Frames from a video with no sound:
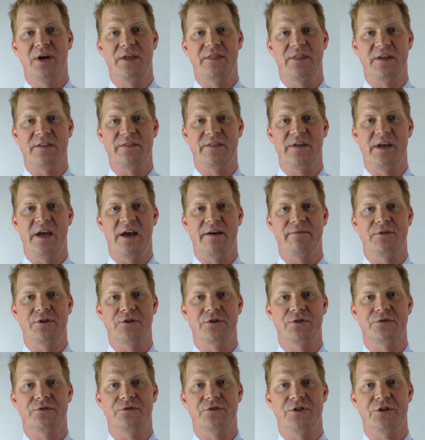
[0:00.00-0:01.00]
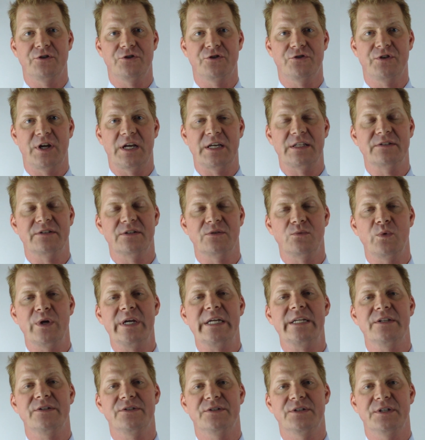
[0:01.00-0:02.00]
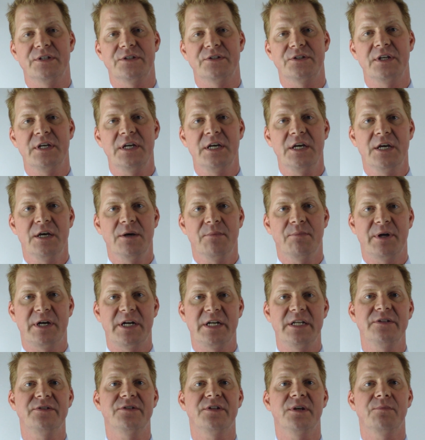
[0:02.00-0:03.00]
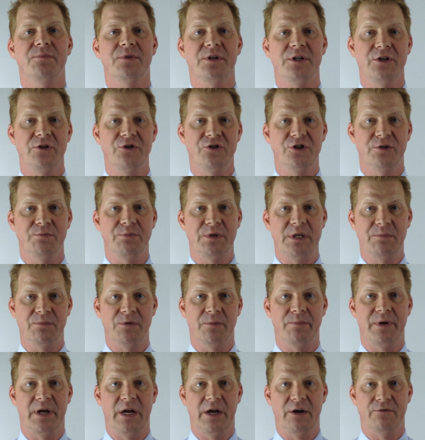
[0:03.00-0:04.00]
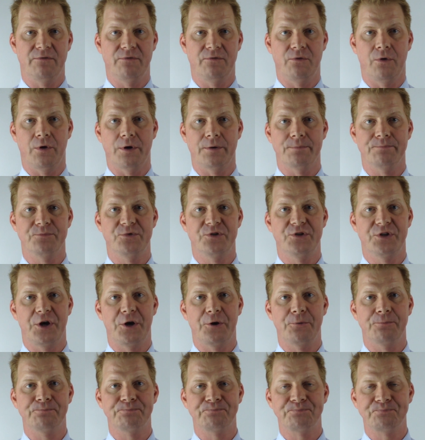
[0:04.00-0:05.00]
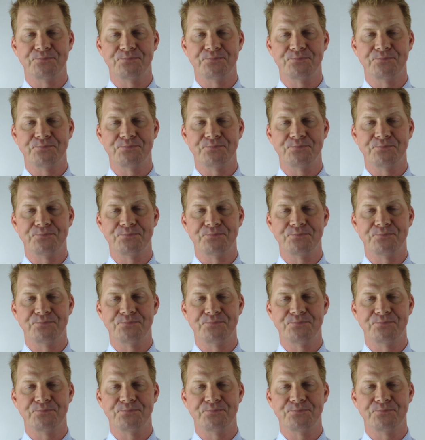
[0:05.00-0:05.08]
I think they have their strengths and weaknesses, but it is something you should be prepared for. So